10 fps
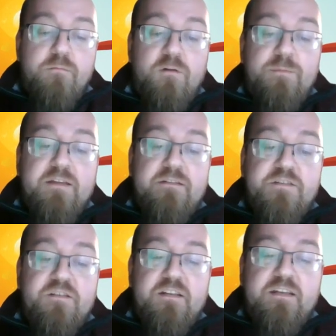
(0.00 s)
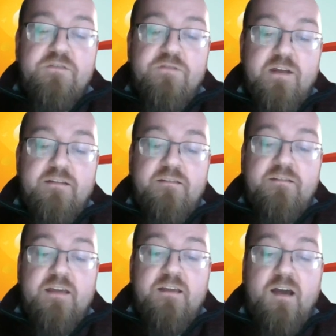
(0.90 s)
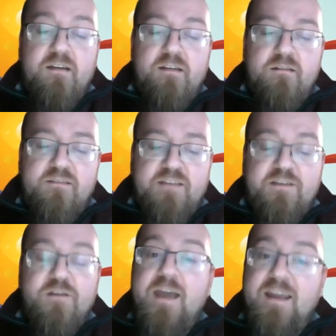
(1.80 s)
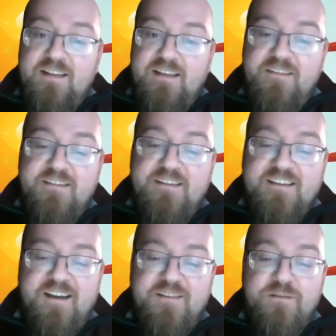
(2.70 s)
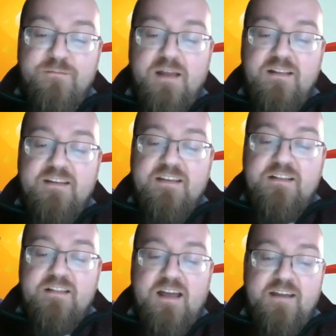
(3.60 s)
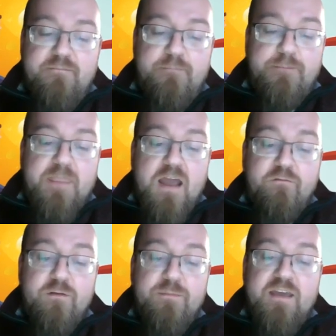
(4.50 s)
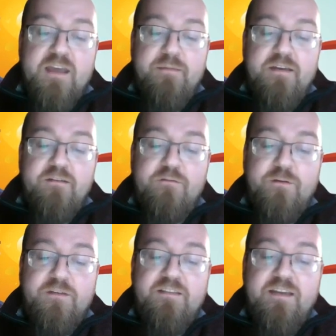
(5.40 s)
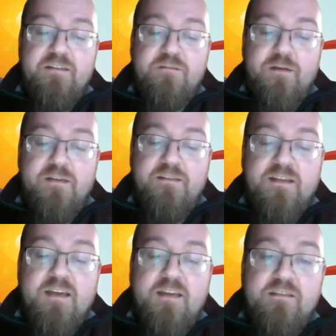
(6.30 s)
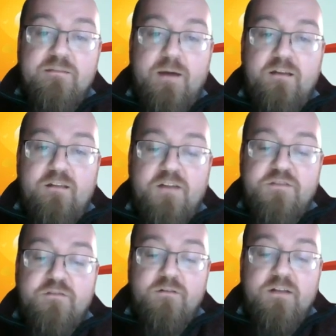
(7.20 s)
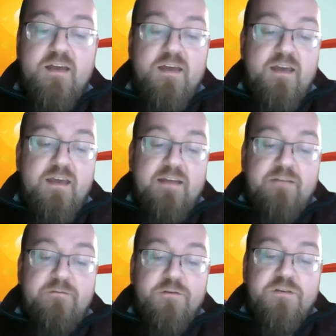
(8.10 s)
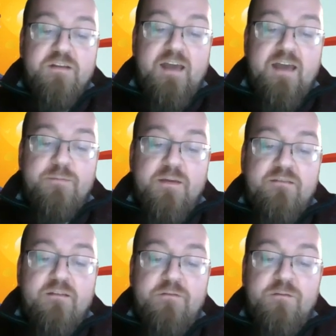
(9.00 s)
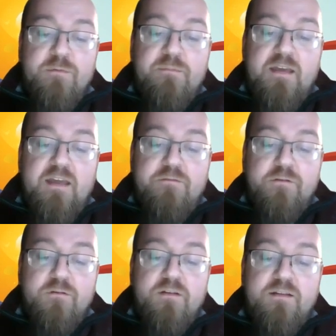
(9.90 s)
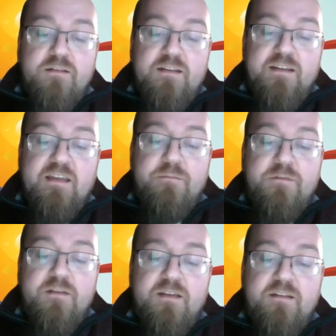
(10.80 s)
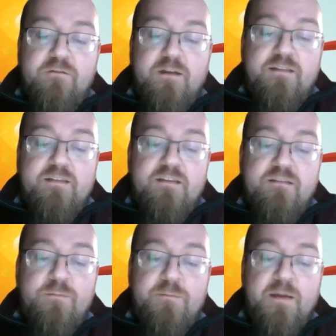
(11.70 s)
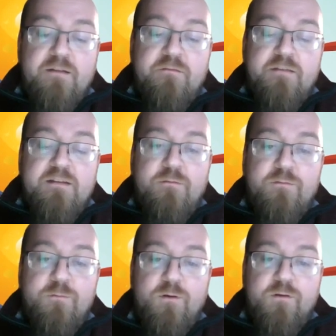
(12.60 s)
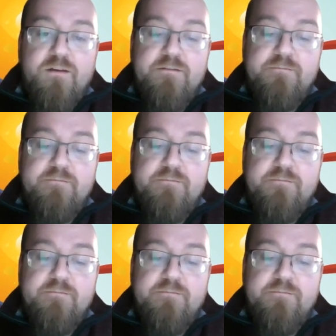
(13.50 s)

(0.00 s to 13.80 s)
Bowlby initially trained as a psychoanalyst under Melanie Klein. However, he became increasingly interested in the biological and evolutionary aspects of human behavior, leading him to integrate these perspectives into his work.